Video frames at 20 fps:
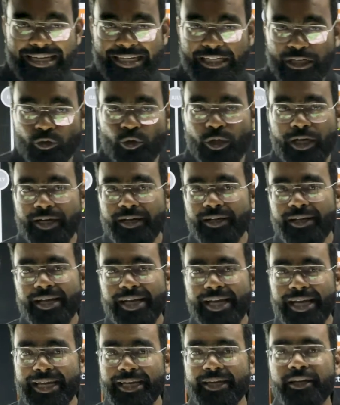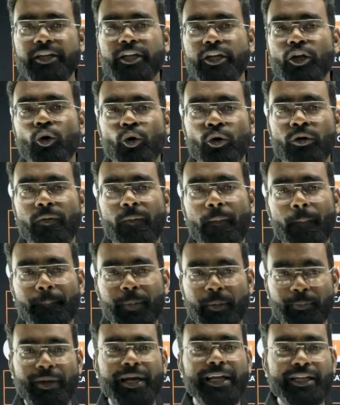included in your
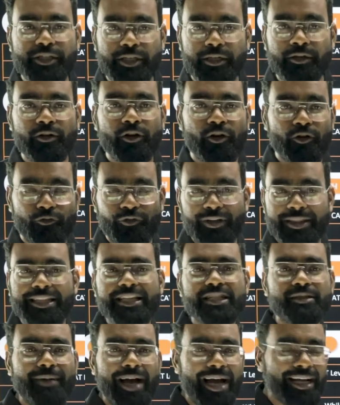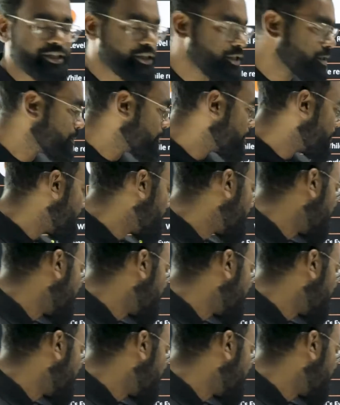preparation with this batch.